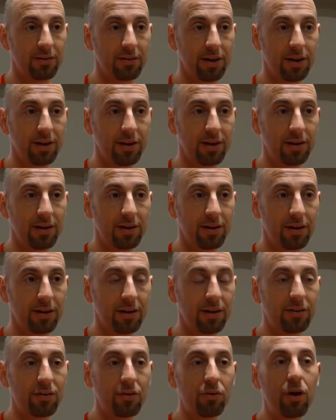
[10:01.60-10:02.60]
right?
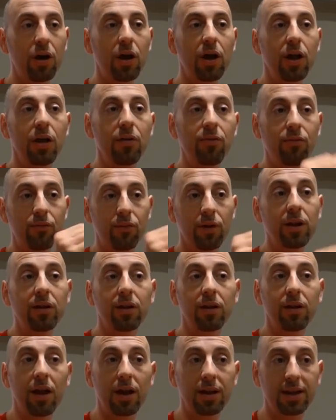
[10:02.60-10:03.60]
So if in
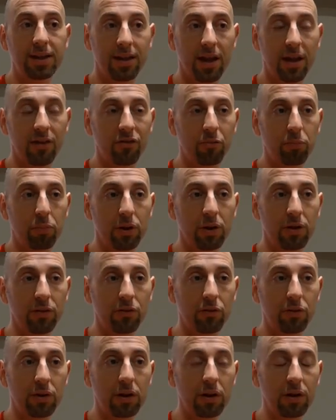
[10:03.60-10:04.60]
the last 10
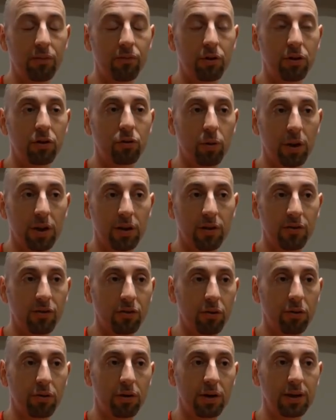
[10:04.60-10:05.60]
sprints you deliver 20
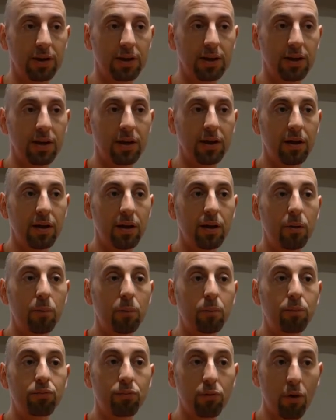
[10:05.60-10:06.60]
stories,
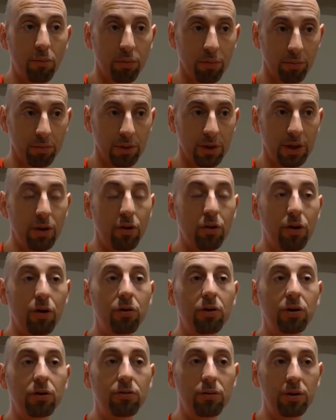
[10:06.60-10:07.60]
probably you're
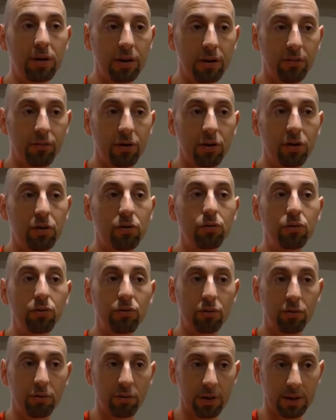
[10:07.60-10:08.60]
going to deliver 2
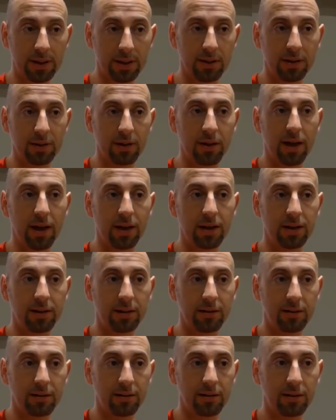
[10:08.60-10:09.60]
stories in the
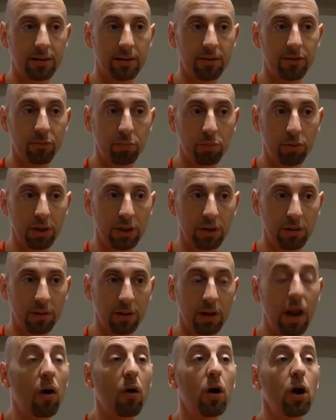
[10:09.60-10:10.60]
next sprint.
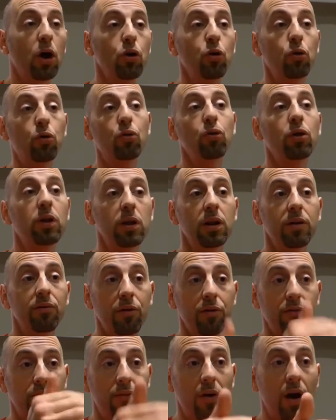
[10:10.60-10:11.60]
Now, you could
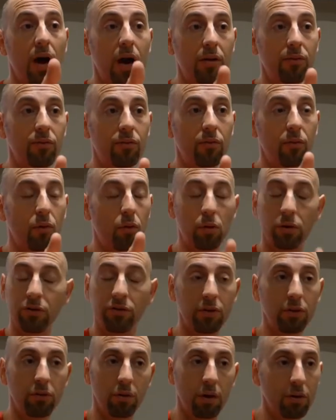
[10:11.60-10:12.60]
deliver 5 or
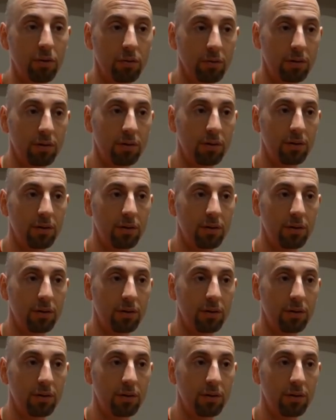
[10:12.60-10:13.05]
0,